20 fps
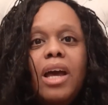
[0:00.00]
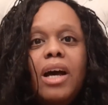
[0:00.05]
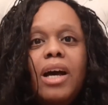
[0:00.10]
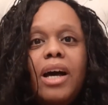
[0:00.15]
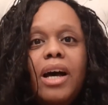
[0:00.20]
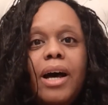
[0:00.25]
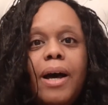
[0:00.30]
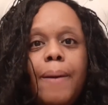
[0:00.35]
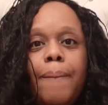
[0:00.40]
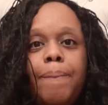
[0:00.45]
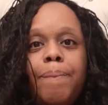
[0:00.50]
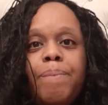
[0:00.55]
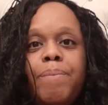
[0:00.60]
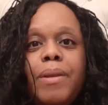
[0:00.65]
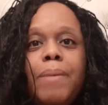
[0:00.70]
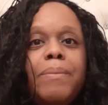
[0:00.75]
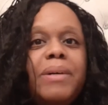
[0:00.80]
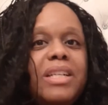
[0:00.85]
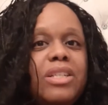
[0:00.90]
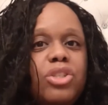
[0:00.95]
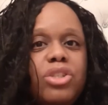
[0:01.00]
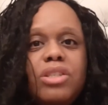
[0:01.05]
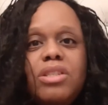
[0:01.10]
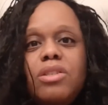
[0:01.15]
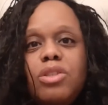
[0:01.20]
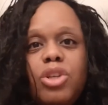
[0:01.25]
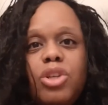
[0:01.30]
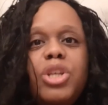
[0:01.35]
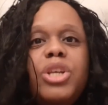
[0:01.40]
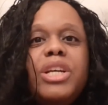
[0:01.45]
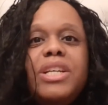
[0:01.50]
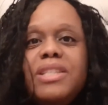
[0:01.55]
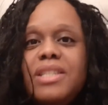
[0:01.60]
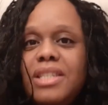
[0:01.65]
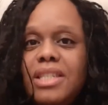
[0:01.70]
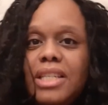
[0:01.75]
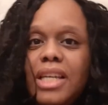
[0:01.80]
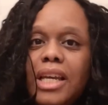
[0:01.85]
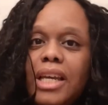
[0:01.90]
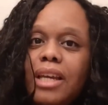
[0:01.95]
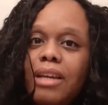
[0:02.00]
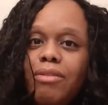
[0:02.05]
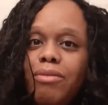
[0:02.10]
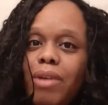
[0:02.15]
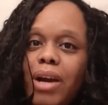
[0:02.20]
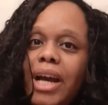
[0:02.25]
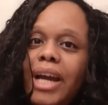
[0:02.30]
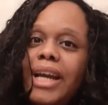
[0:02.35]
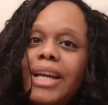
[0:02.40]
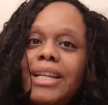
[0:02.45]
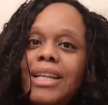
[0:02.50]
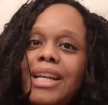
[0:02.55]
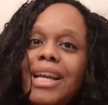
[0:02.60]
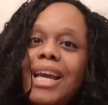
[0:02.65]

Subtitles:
But it's just so you can see, right?